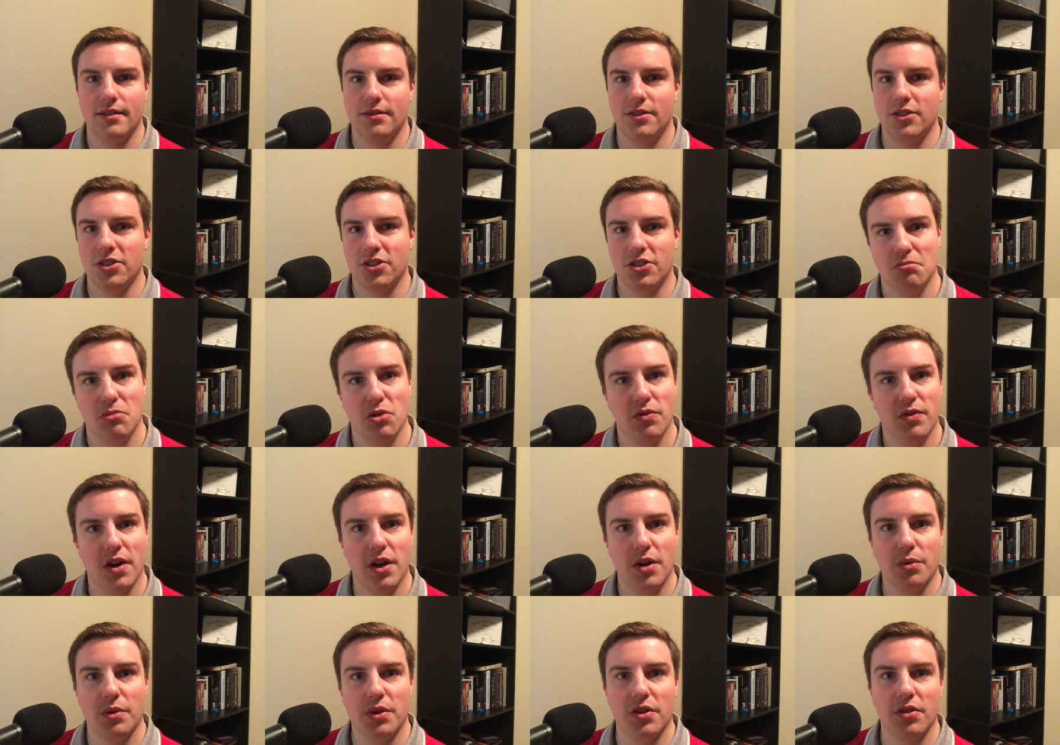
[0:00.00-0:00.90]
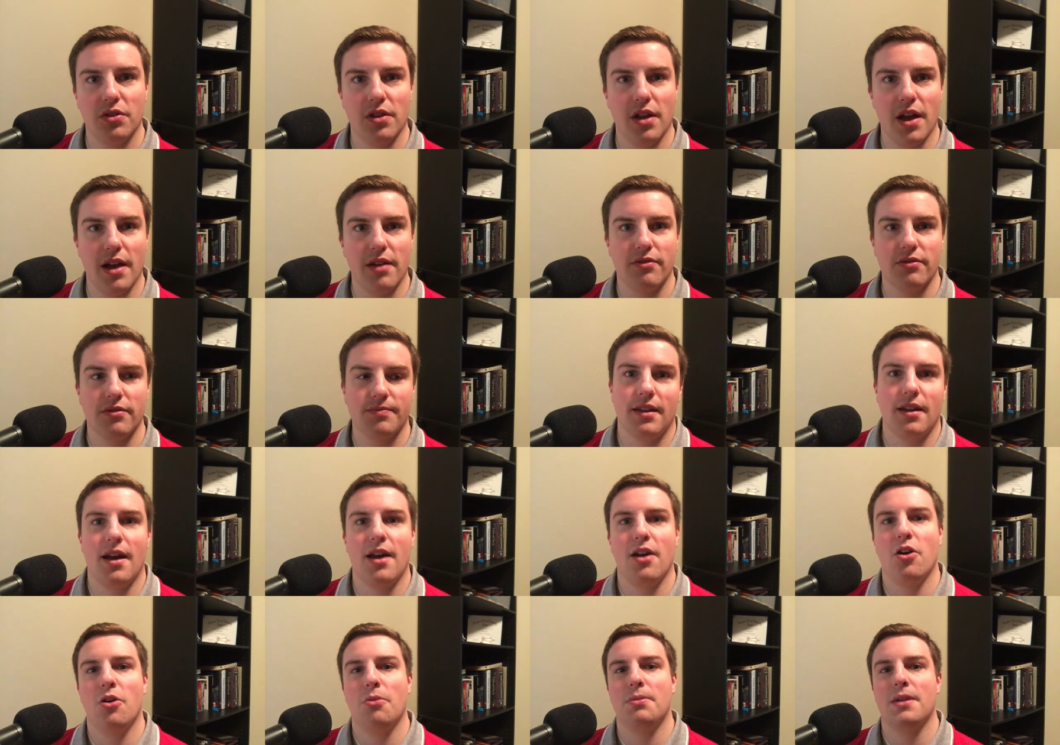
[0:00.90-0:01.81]
just move on with your life. I
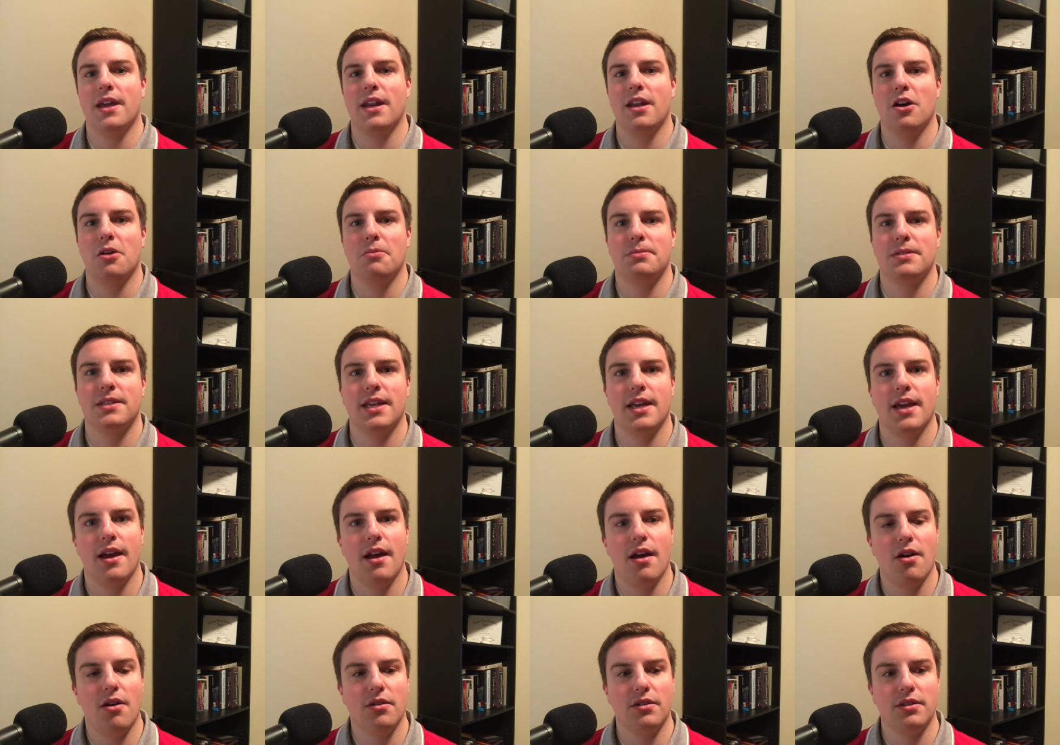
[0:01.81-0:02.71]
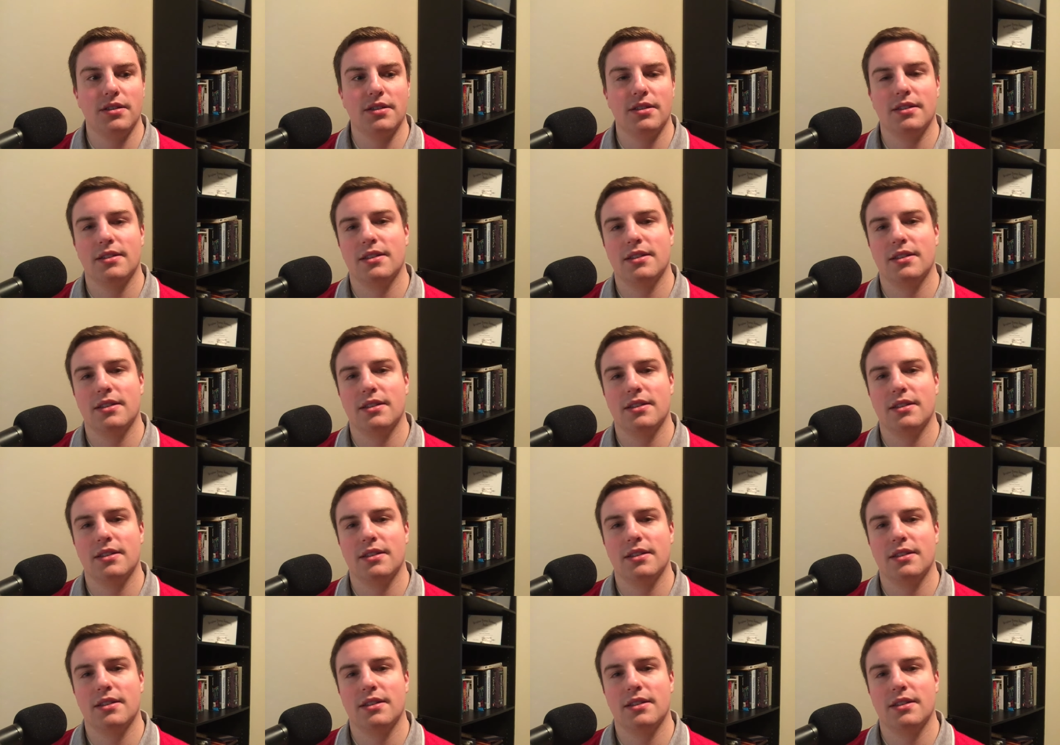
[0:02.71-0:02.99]
hope that helps you out.